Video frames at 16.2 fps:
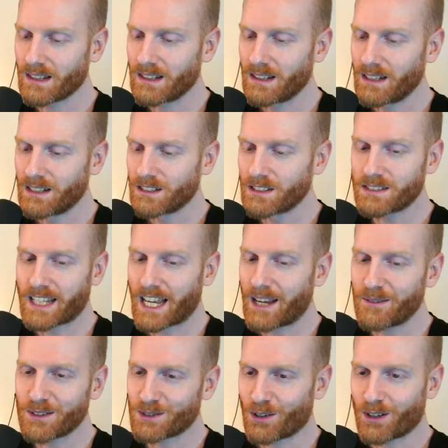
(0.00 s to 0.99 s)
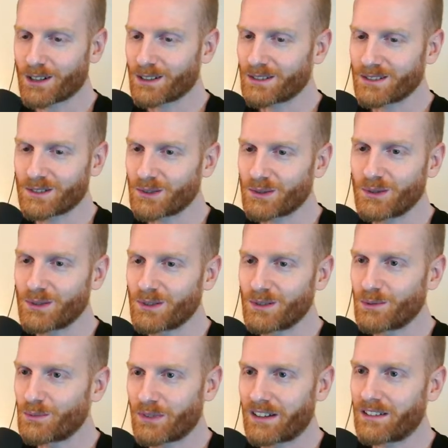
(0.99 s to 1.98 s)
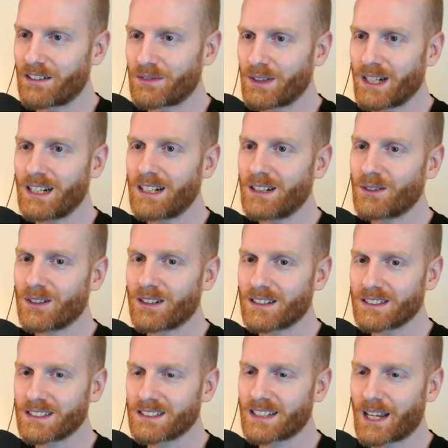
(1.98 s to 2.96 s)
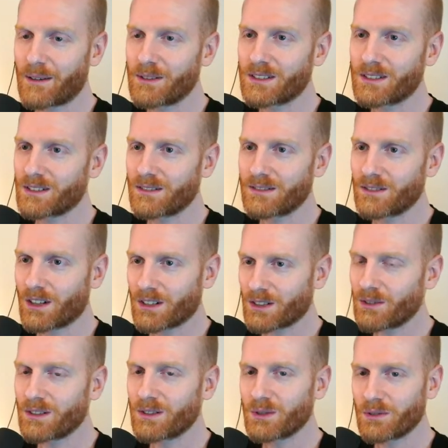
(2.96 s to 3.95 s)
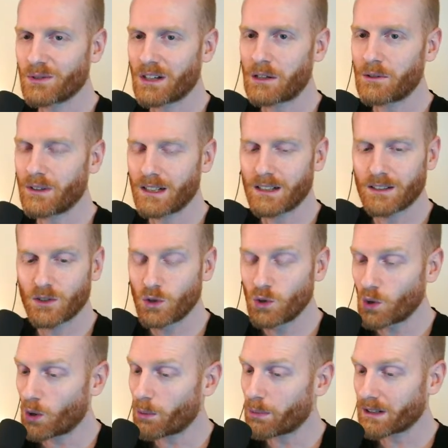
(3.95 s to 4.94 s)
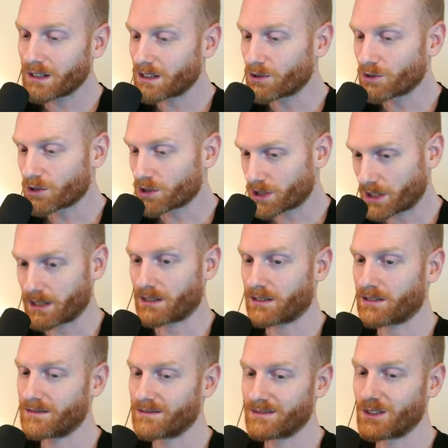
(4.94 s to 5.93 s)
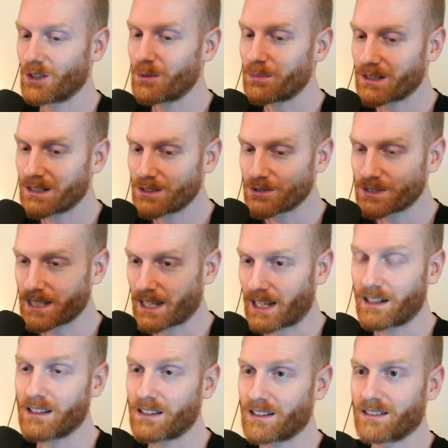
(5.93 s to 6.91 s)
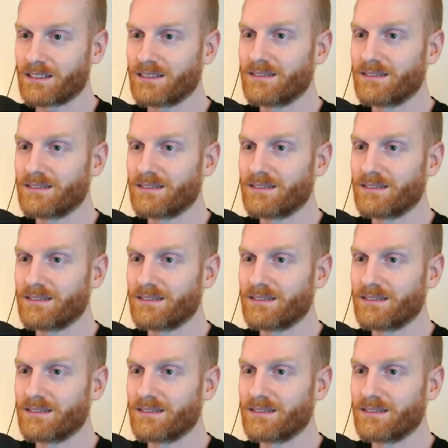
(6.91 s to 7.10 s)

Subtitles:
this game is going to do very well, or this game is not going to do very well, nobody knows shit. Nobody knows anything.